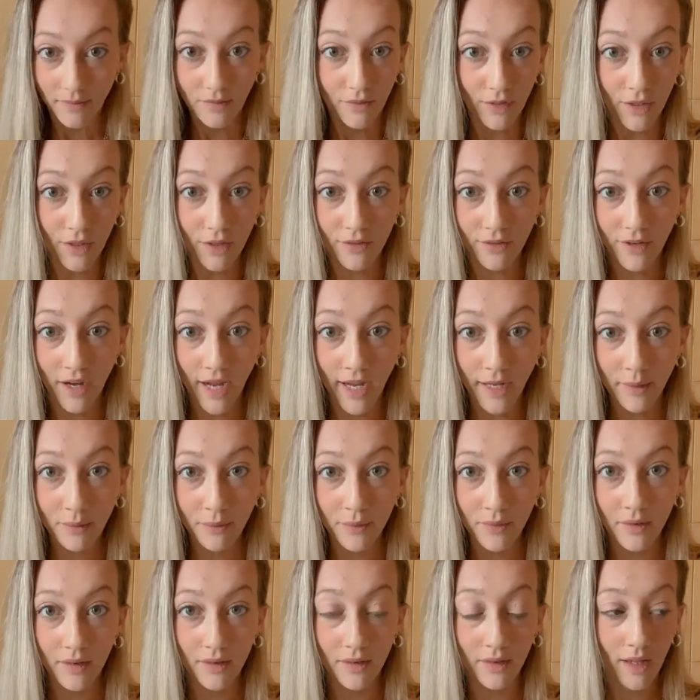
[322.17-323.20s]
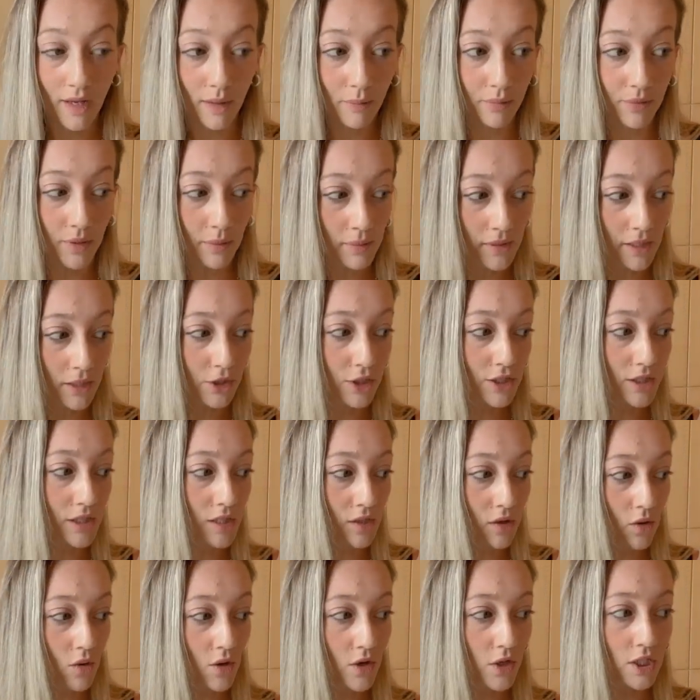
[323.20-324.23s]
Feel the vibe? The purchase,
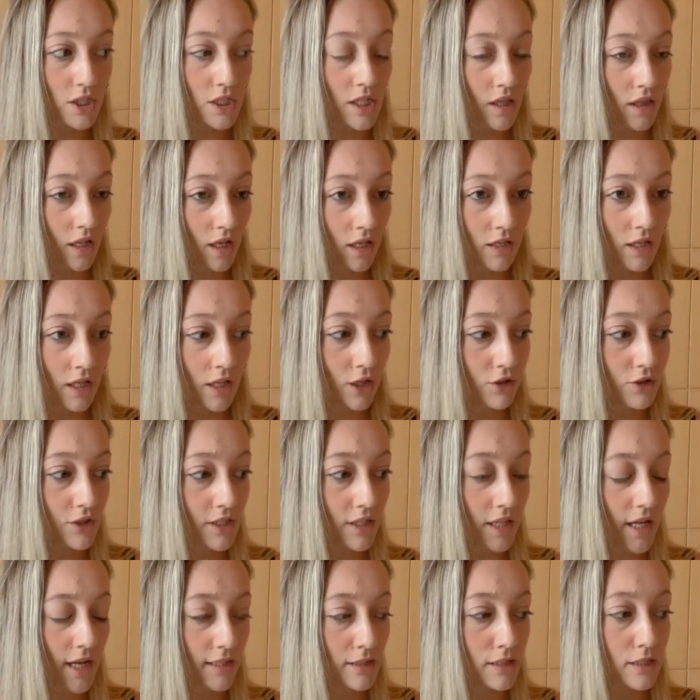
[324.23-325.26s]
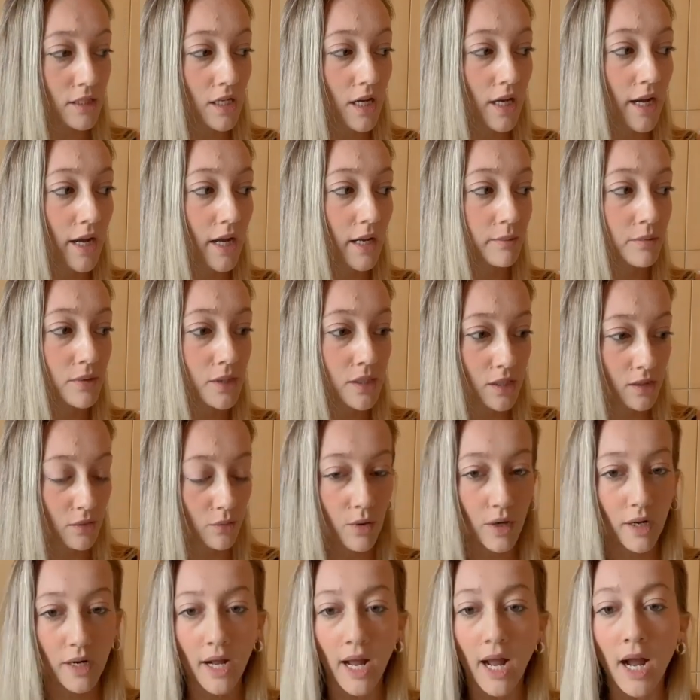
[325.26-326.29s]
the course, the thing that you did last time didn't
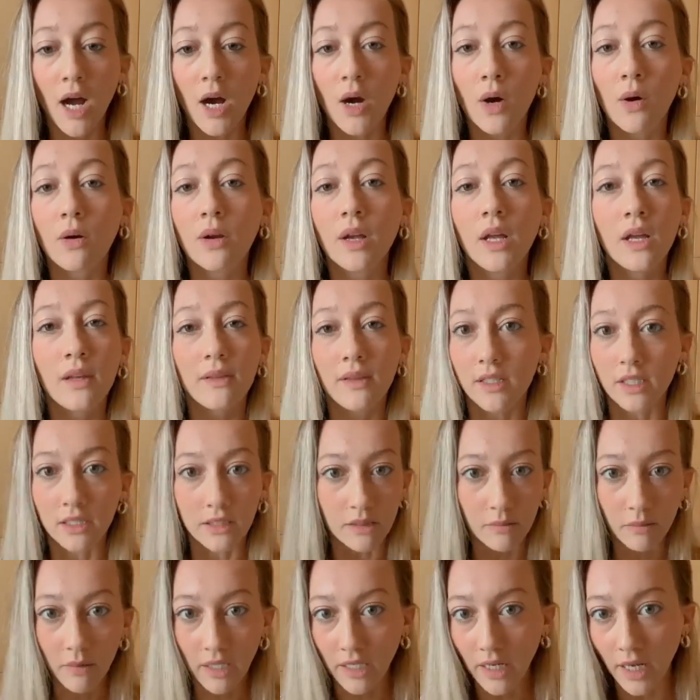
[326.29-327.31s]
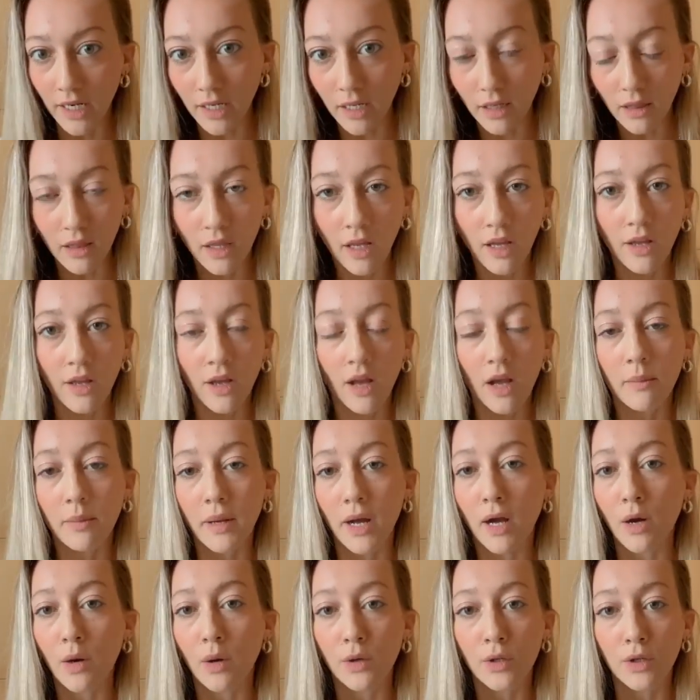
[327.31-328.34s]
work out. That doesn't mean anything
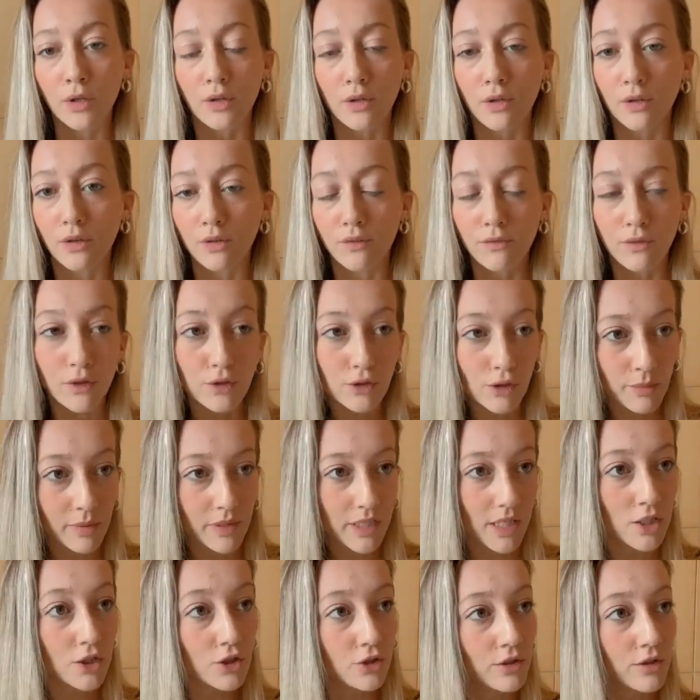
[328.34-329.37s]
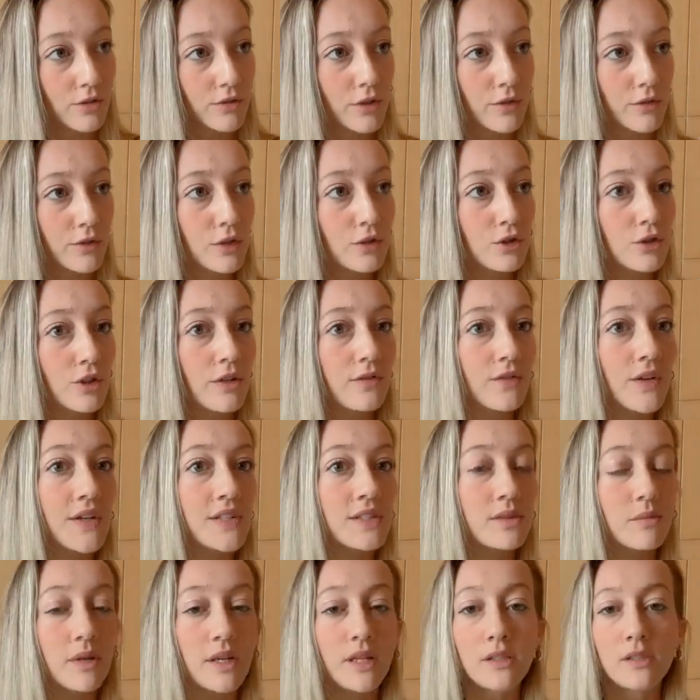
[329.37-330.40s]
about your future potential of your future
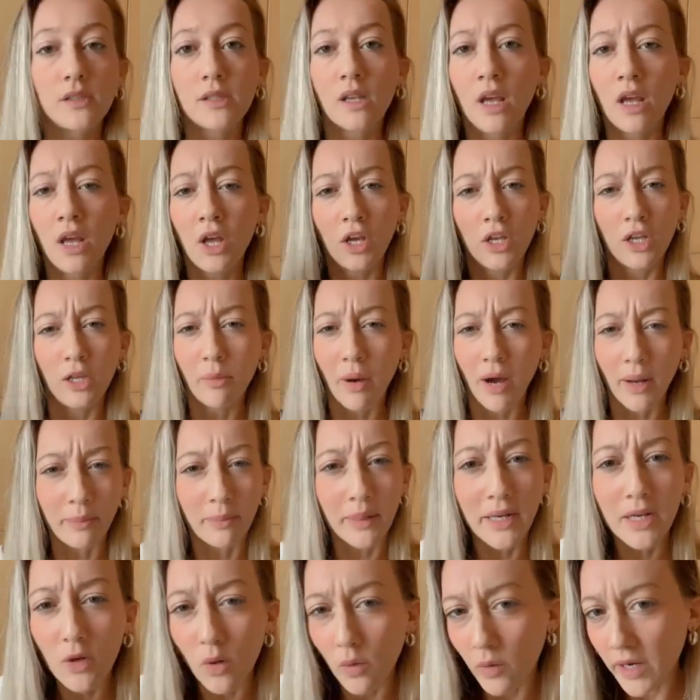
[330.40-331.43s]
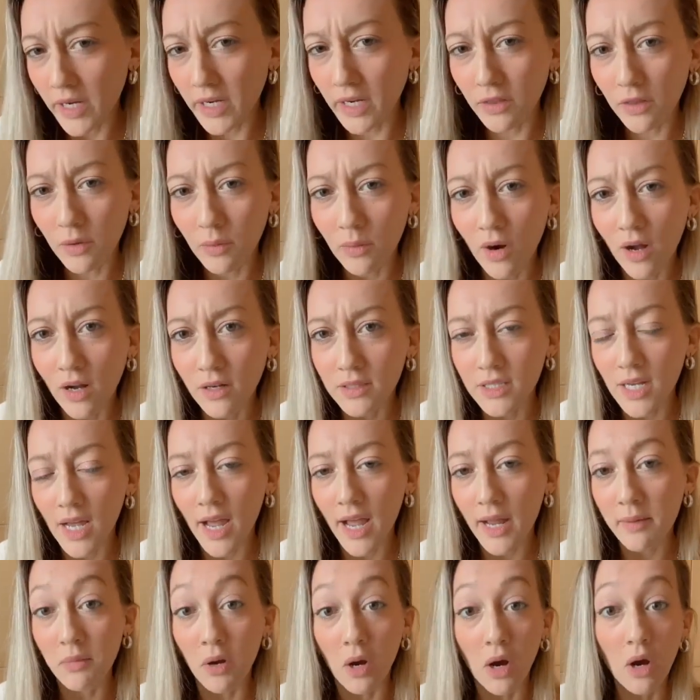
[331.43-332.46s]
investments. You bought Bitcoin at the wrong
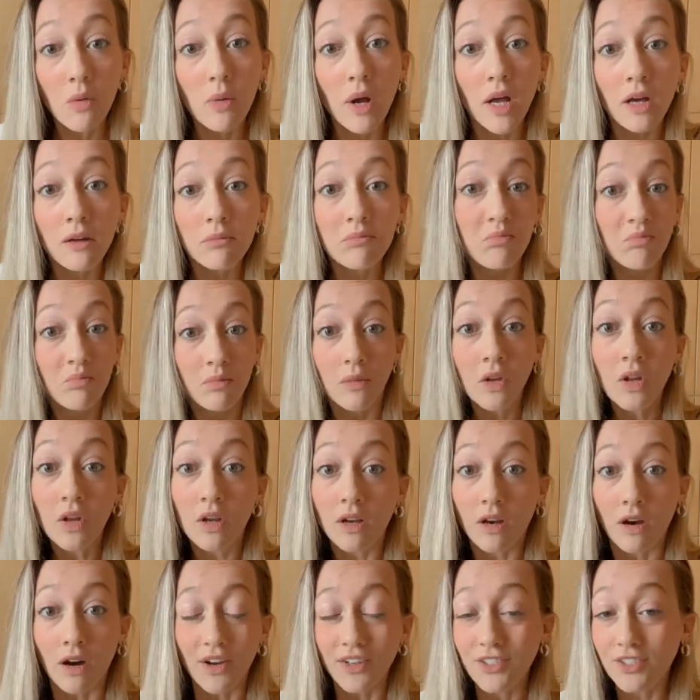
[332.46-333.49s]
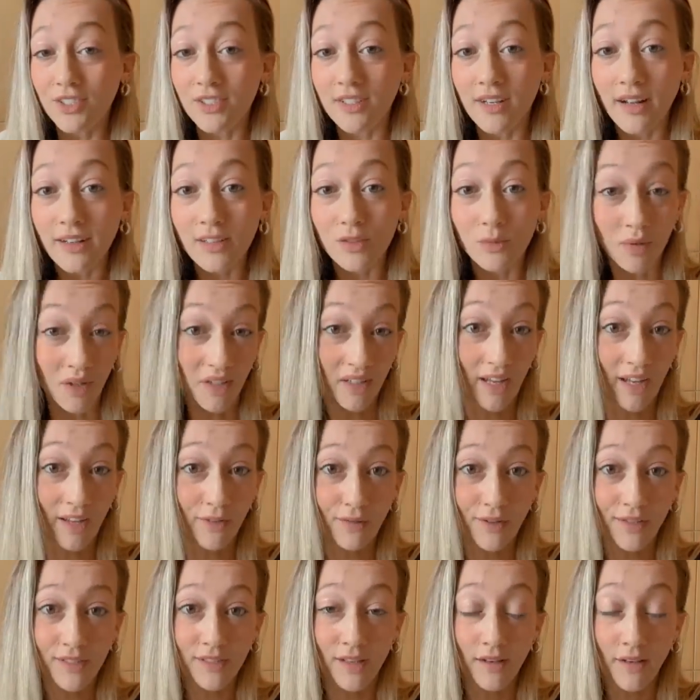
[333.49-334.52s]
time. Oh well, on to the next one.
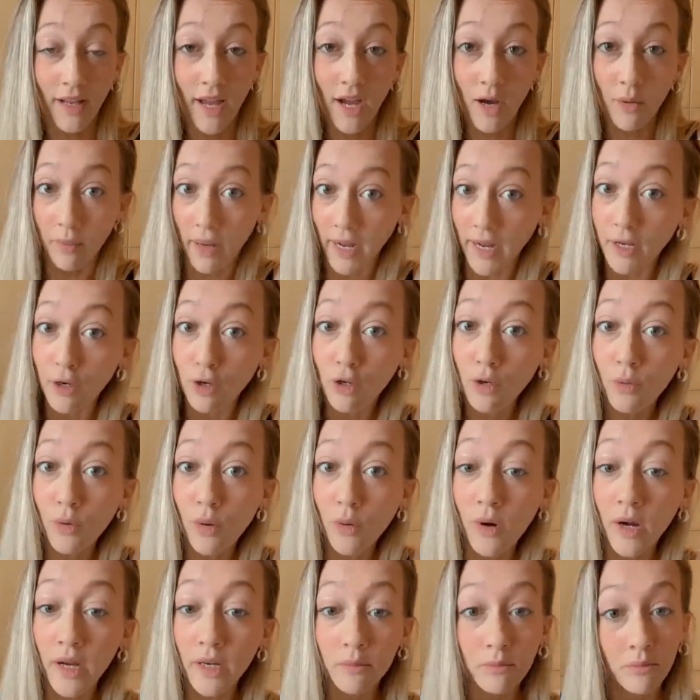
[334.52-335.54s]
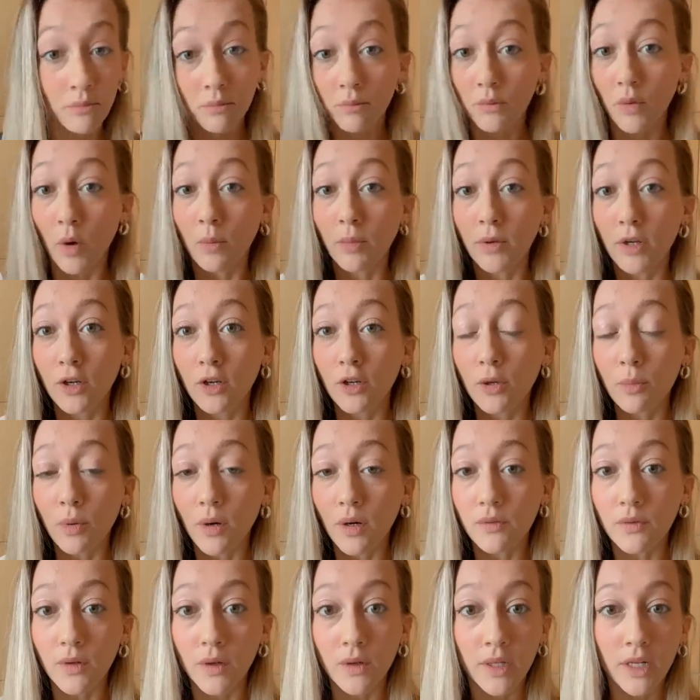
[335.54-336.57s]
Can't fix it now. Buy a new coin, open a new
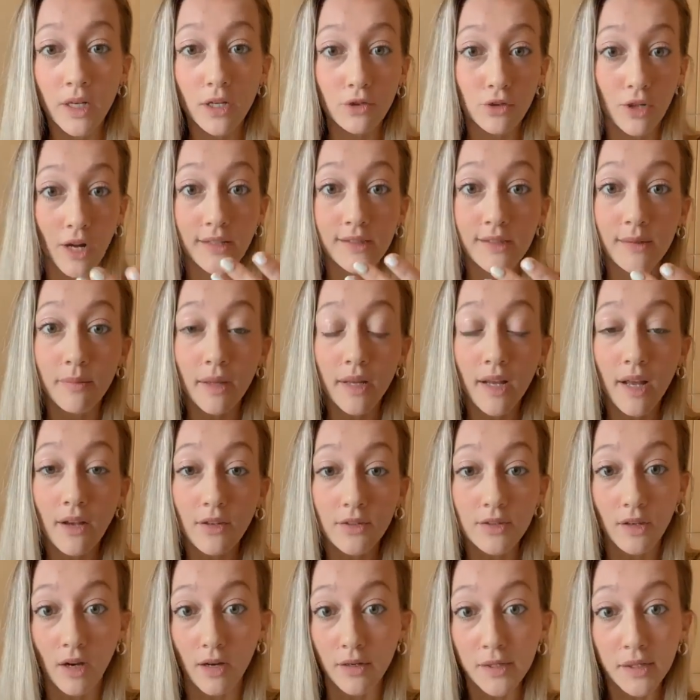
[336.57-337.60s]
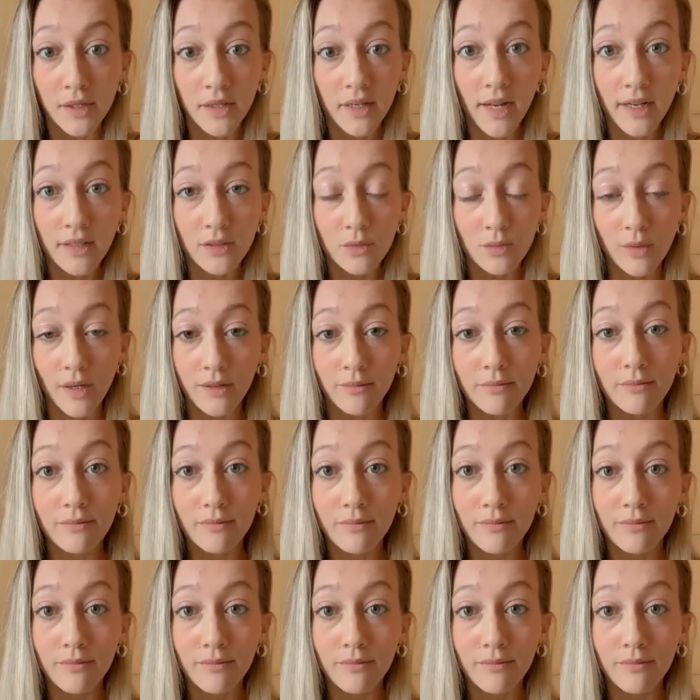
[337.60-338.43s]
portfolio, try something else. On to the next one.